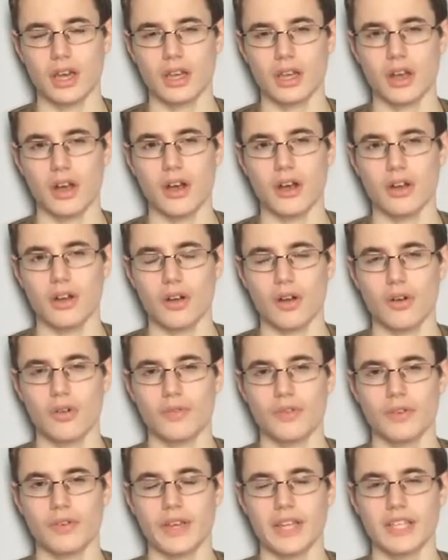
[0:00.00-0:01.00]
Carlton
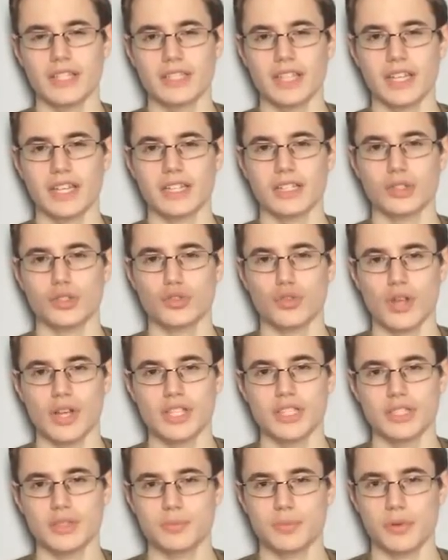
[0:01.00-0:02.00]
Colville East Anglian
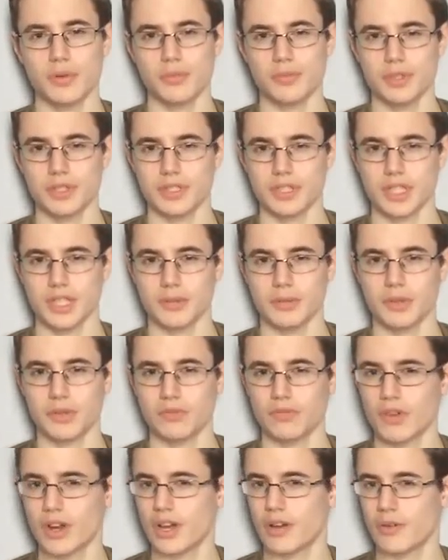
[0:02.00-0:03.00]
Transport Museum, not
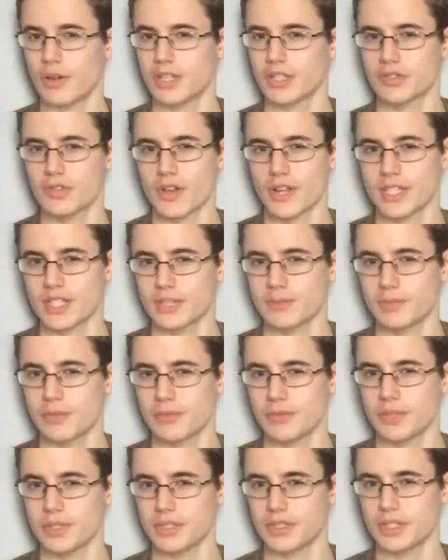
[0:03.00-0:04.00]
Railway
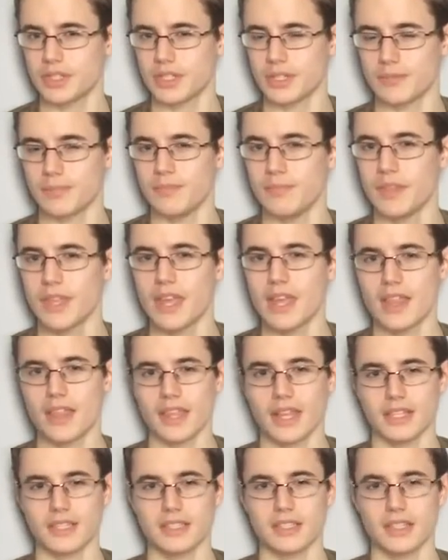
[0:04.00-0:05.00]
Transport Museum.
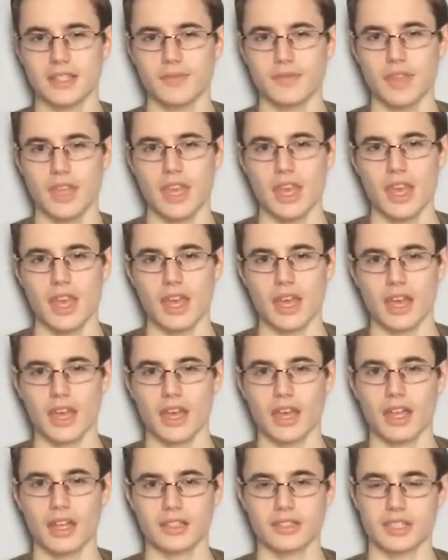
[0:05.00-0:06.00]
That's it.
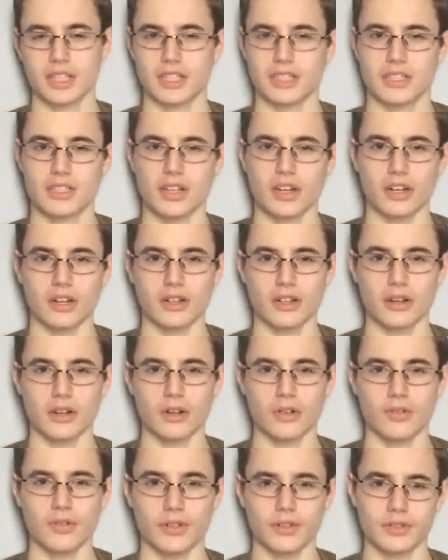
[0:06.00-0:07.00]
I say it's Carlton
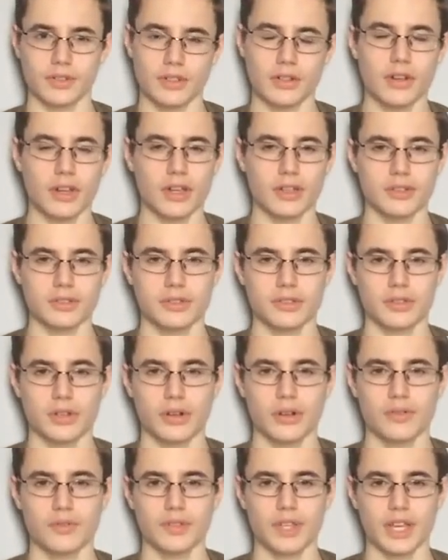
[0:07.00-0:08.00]
Colville near
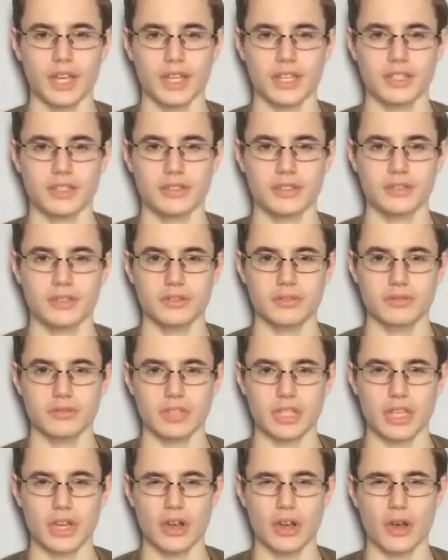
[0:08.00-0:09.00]
Lowestoft, and it's
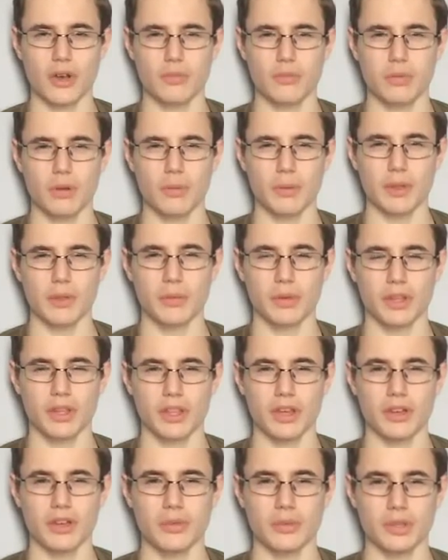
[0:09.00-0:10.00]
probably one of
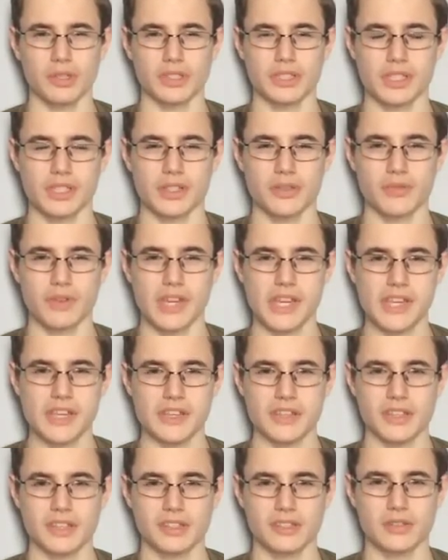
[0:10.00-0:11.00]
the only ones in the
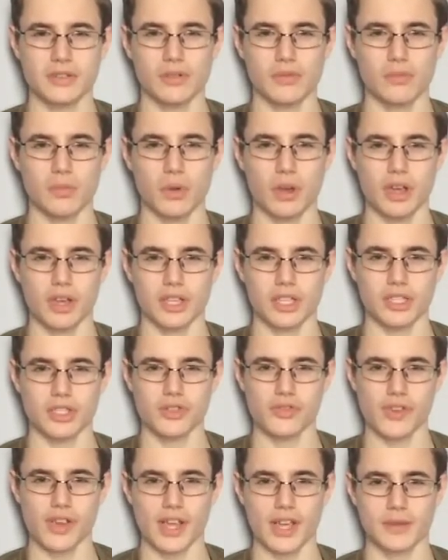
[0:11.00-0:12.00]
region that's got working
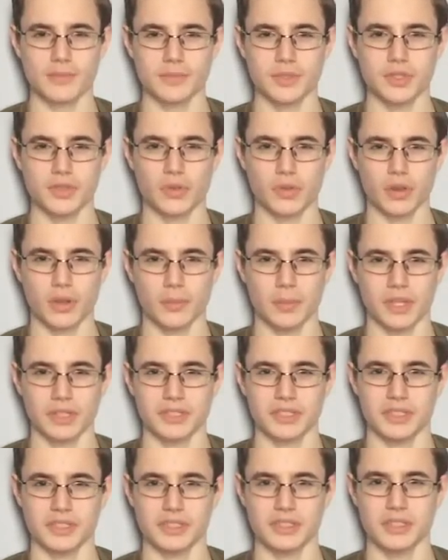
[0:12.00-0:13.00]
trams, trolley
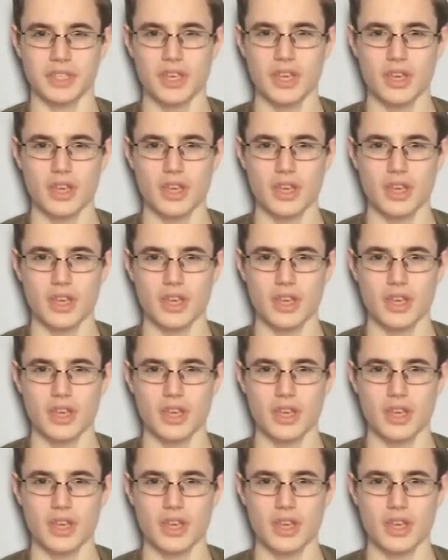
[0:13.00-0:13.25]
buses,